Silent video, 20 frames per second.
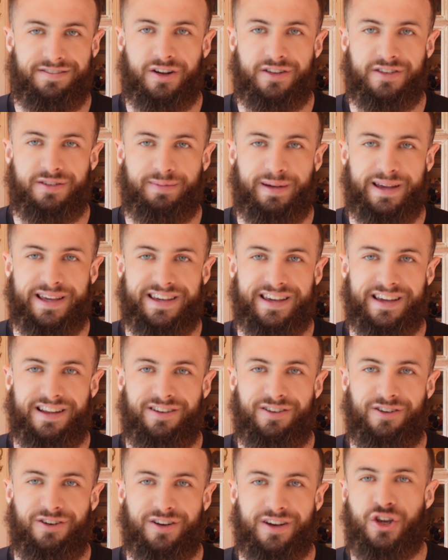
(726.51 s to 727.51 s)
Going to make it
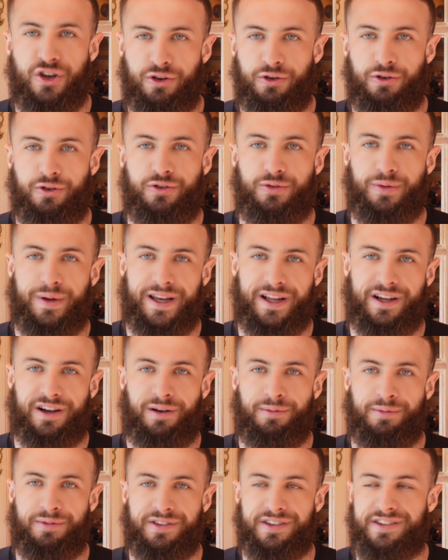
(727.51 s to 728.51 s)
look huge when it
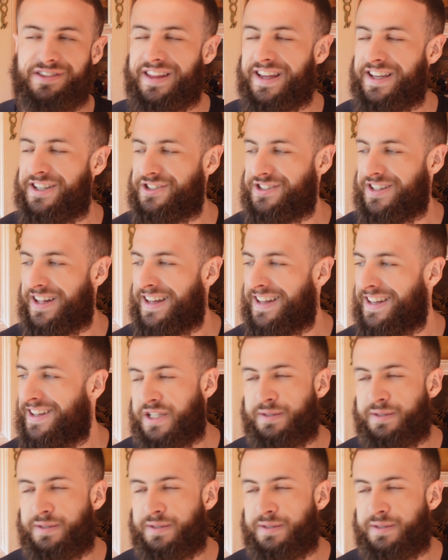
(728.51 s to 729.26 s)
comes to stage day.